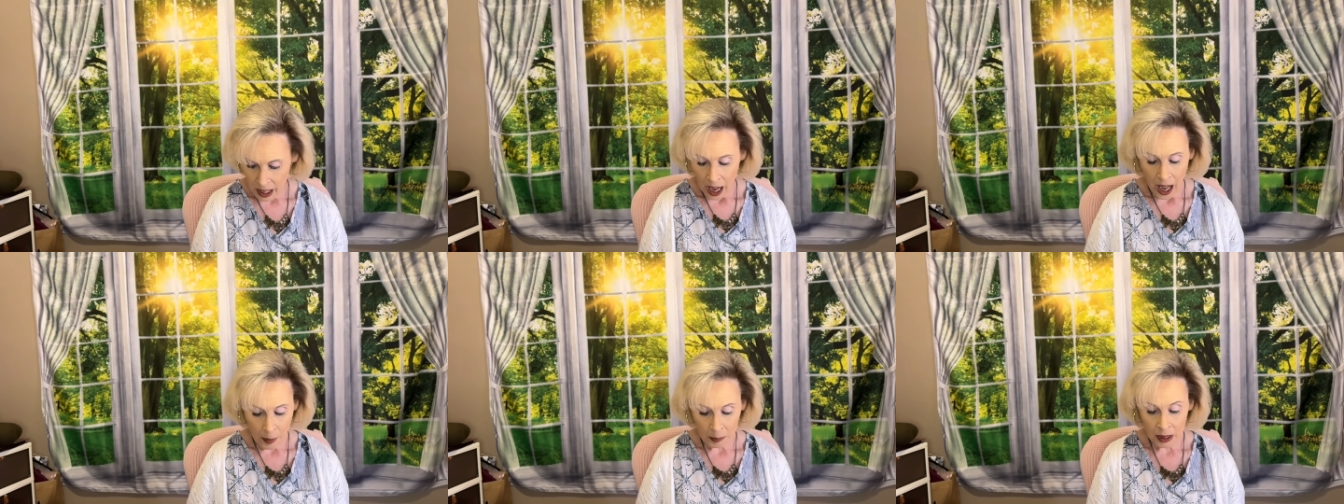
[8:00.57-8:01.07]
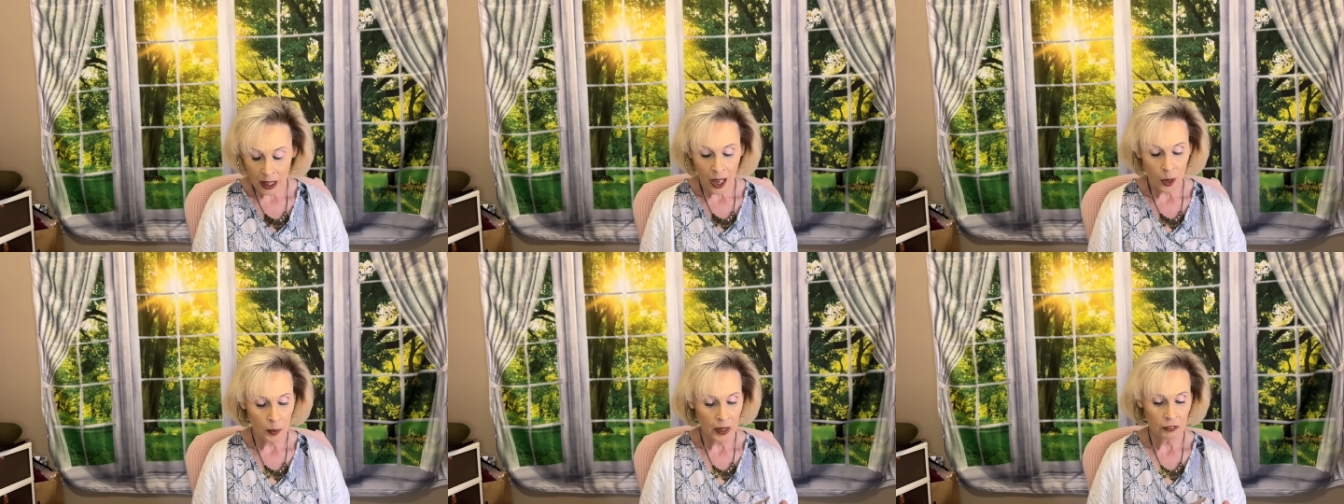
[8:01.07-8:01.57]
I'm going to
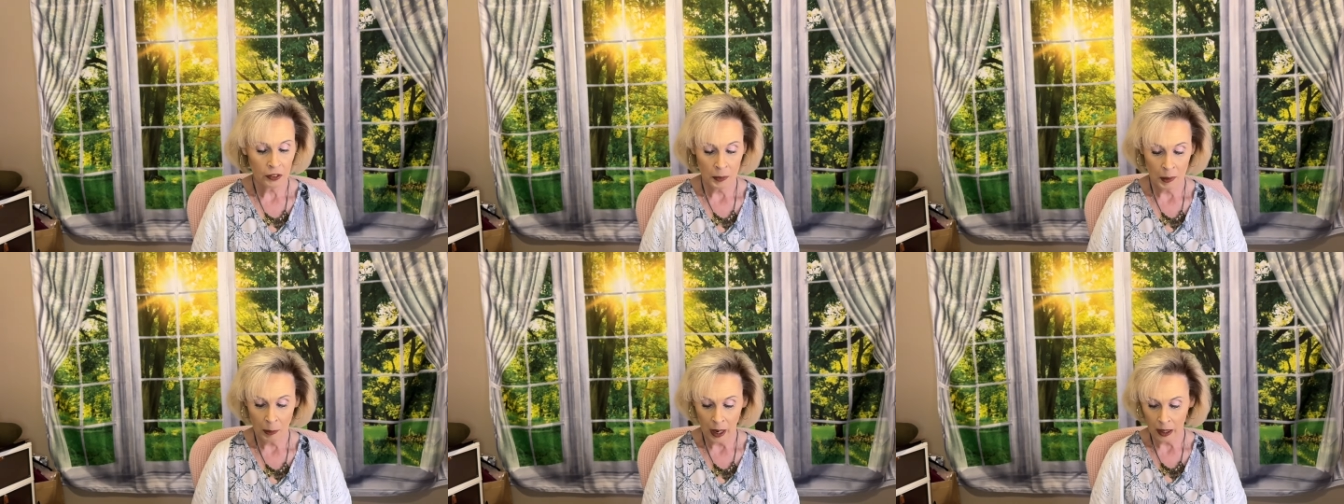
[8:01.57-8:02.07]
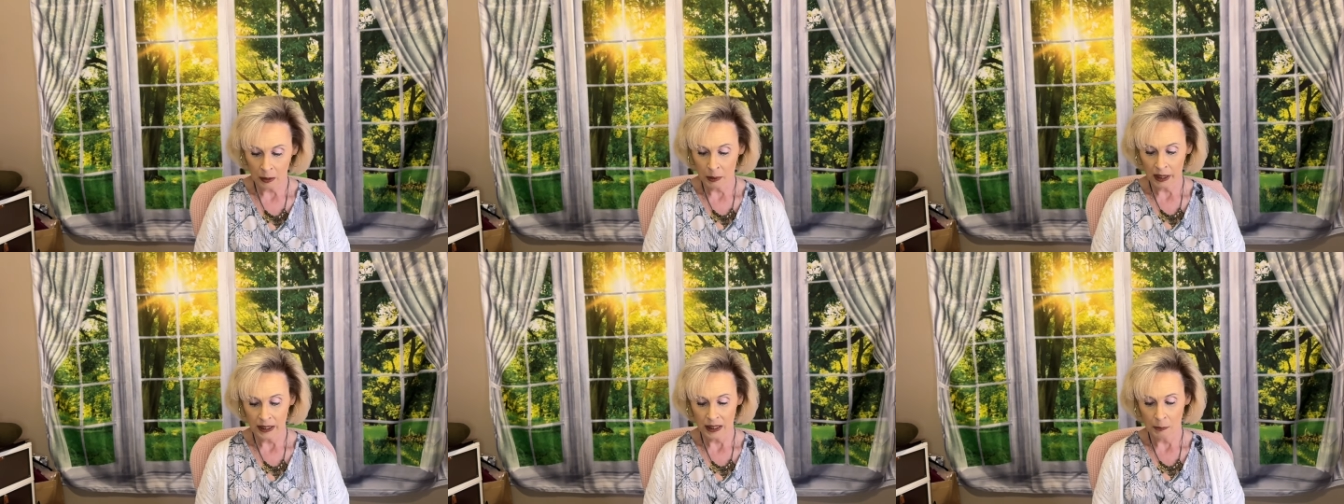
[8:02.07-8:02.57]
open it from the bottom
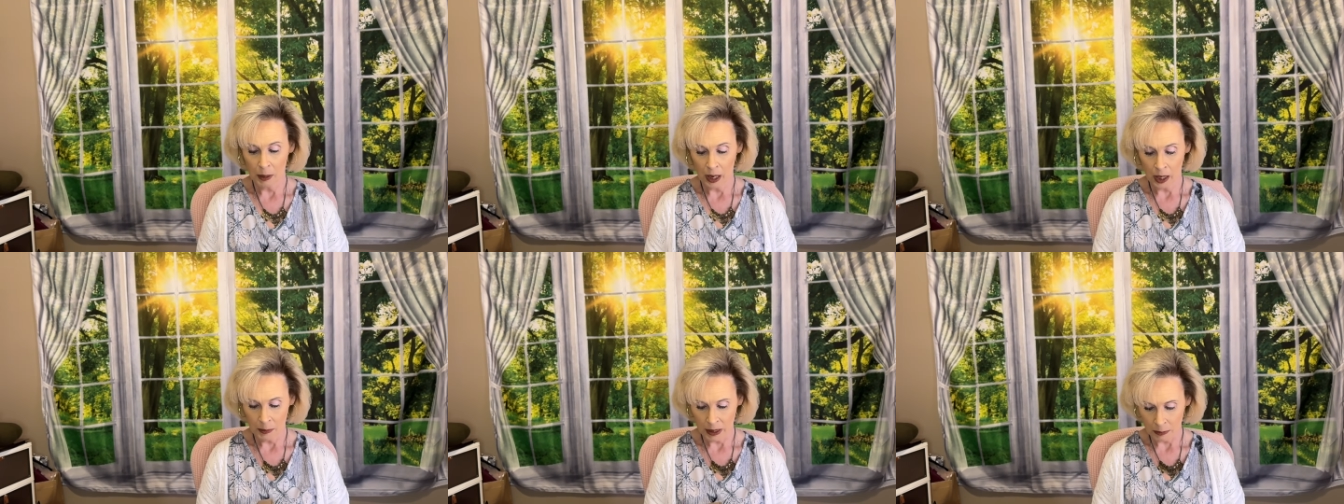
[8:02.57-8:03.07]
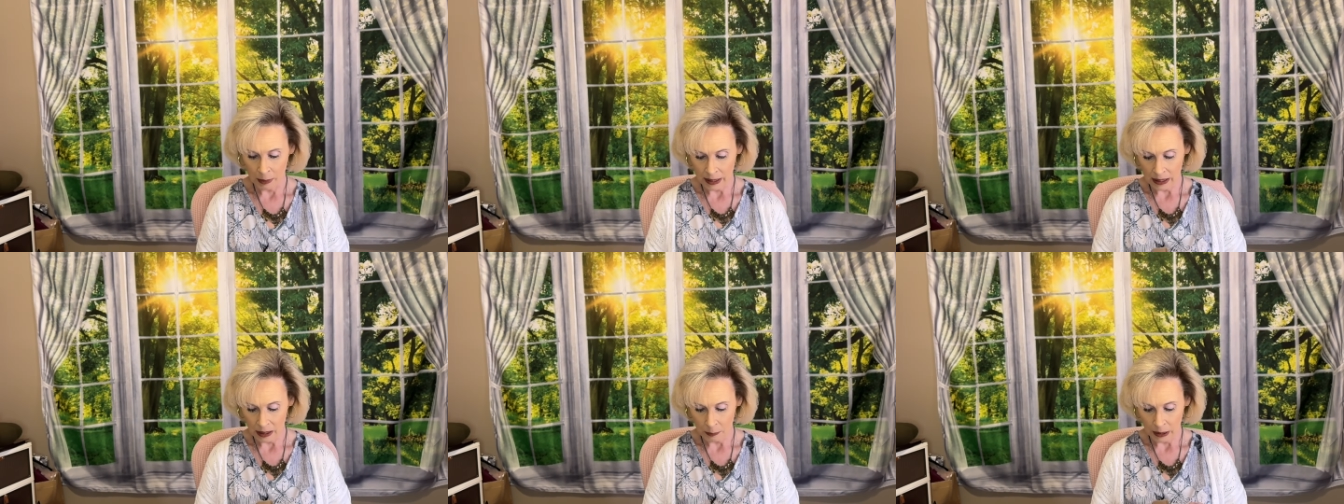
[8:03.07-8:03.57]
because the bottom is
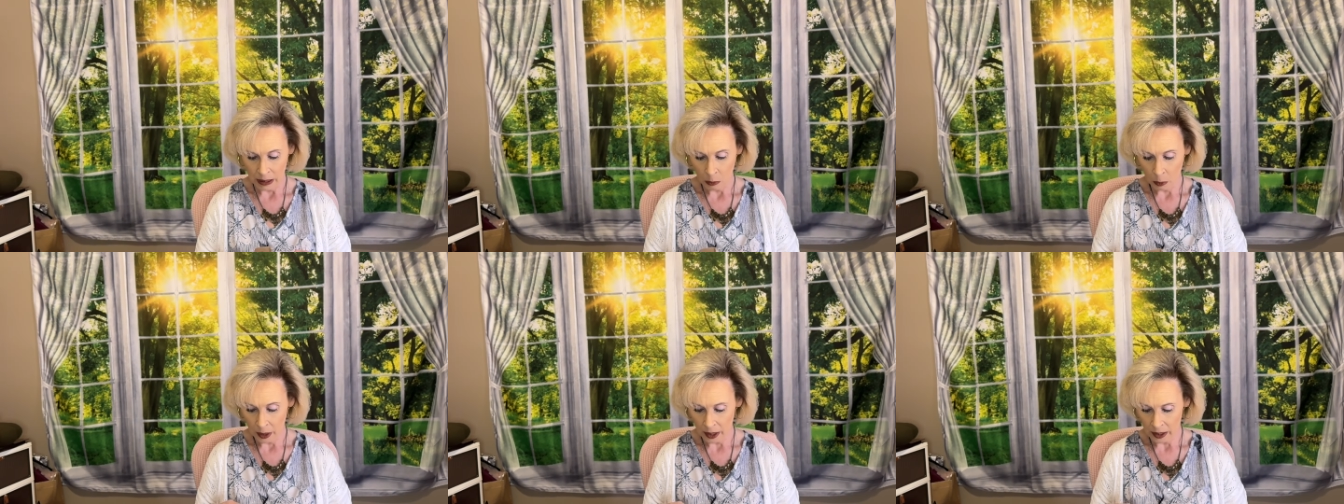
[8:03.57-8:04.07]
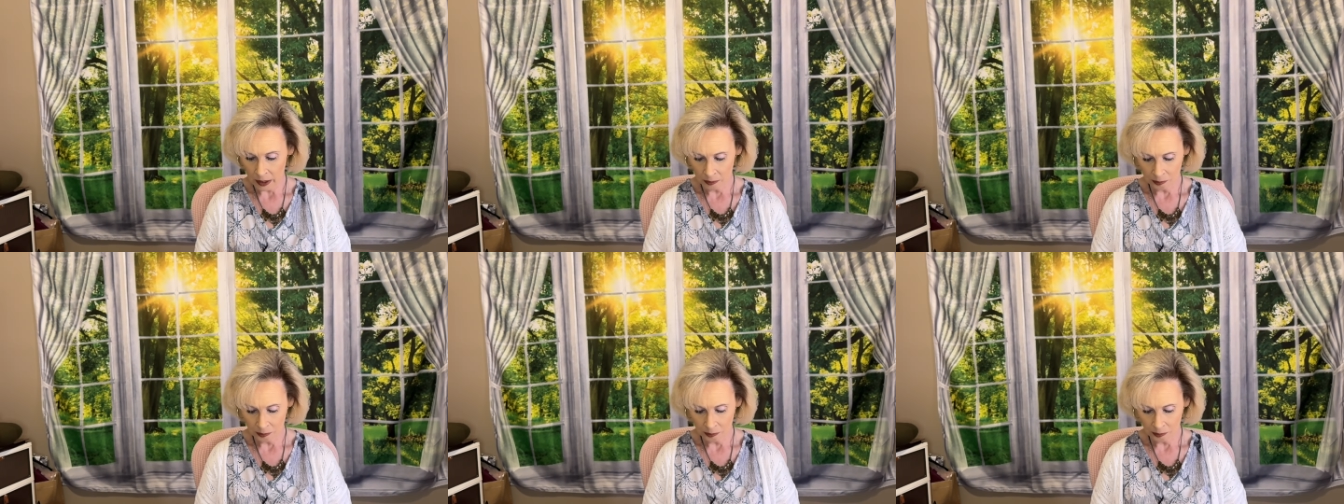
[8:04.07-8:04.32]
messed up anyway.